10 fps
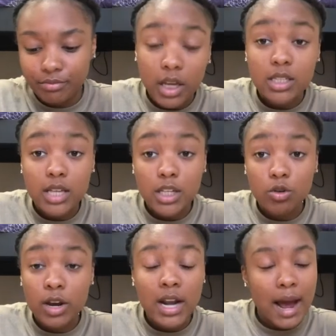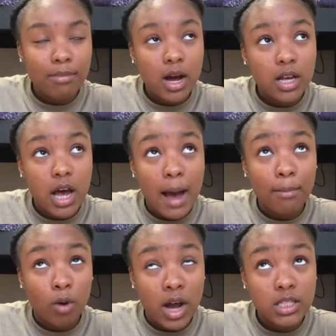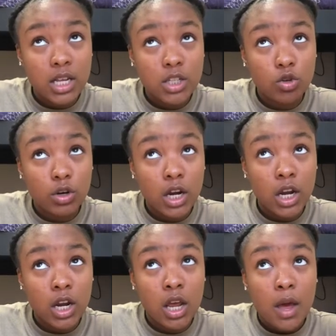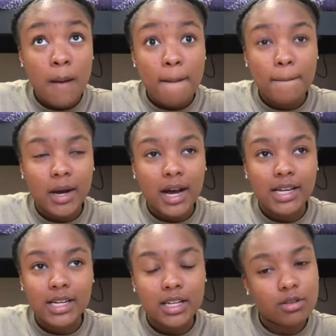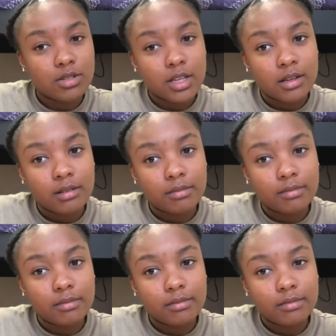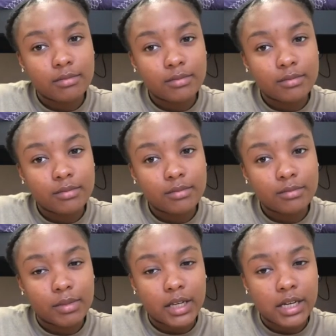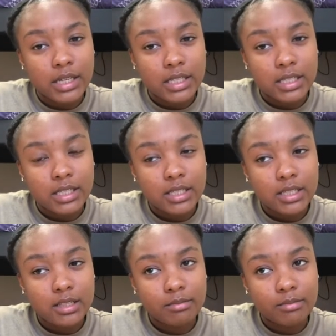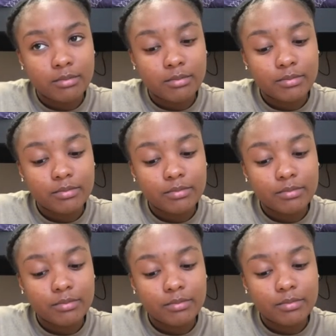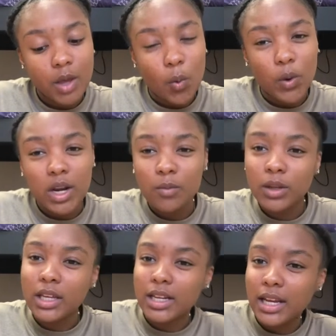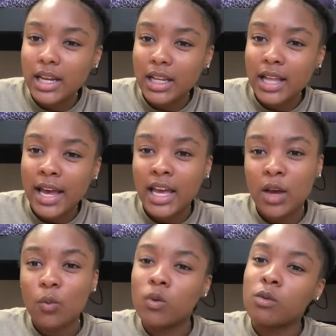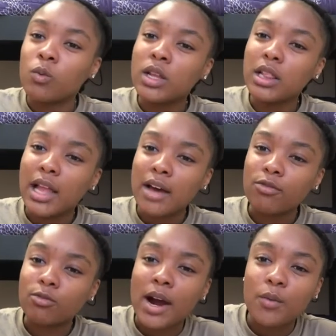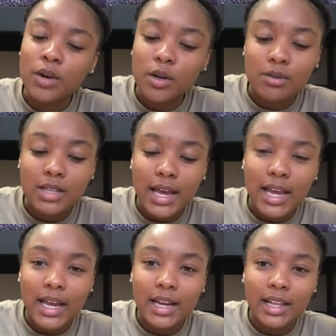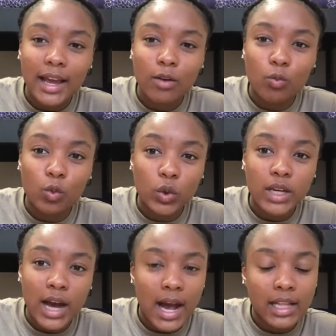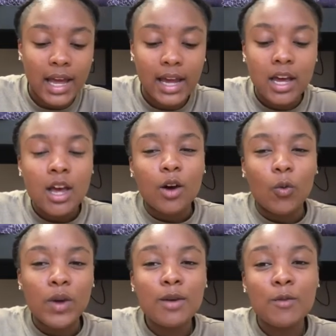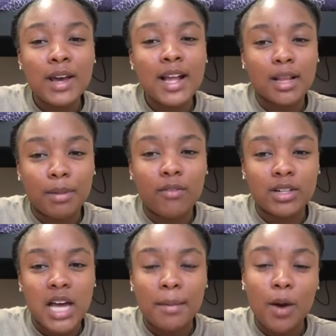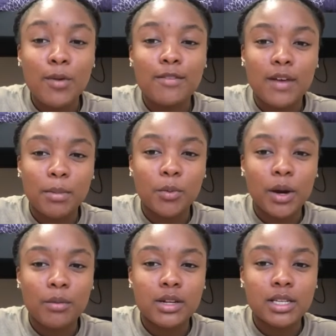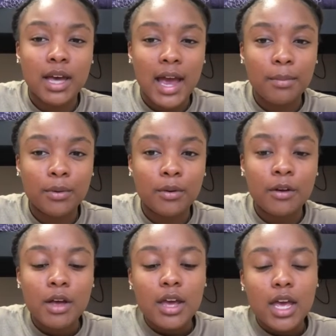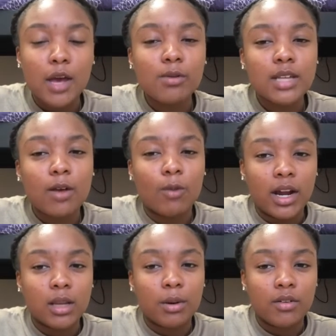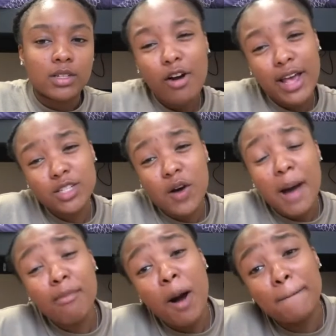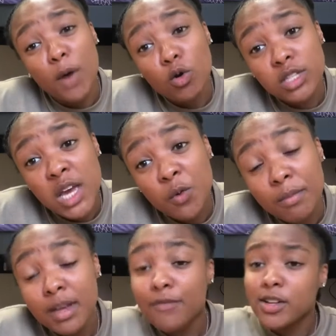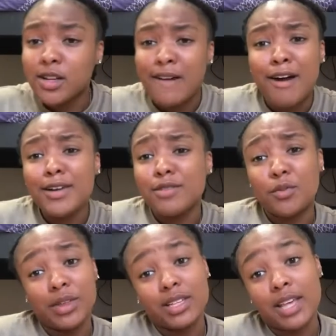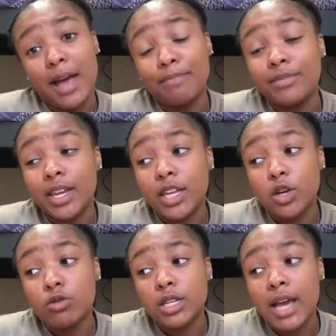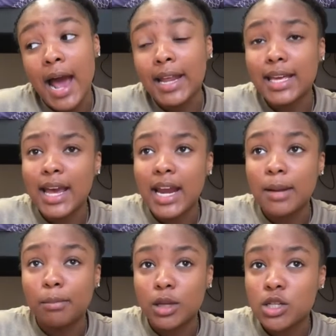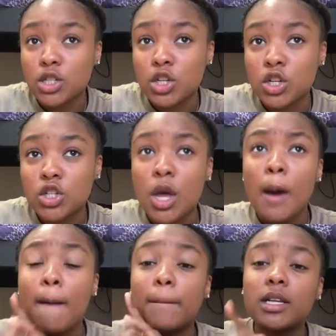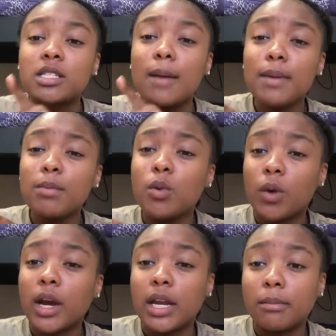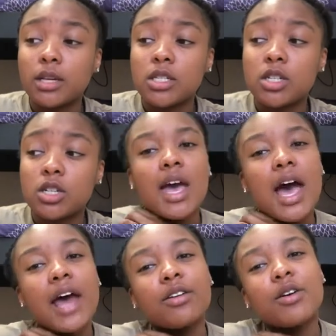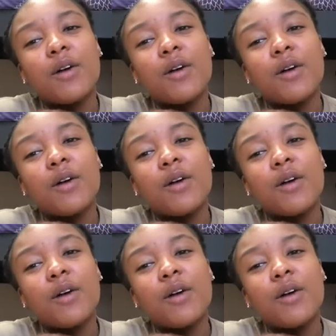Sunscreen, I brought sunscreen, but I didn't use it because we didn't really need it. Like we left right when it was like getting like really hot. Like we went at the perfect time. I went February to April. It was like right at the perfect time. Okay, so I brought Moleskine with me. First off, I don't even know where this at. Didn't use it. I didn't get any blisters, but some people were getting blisters. I don't know.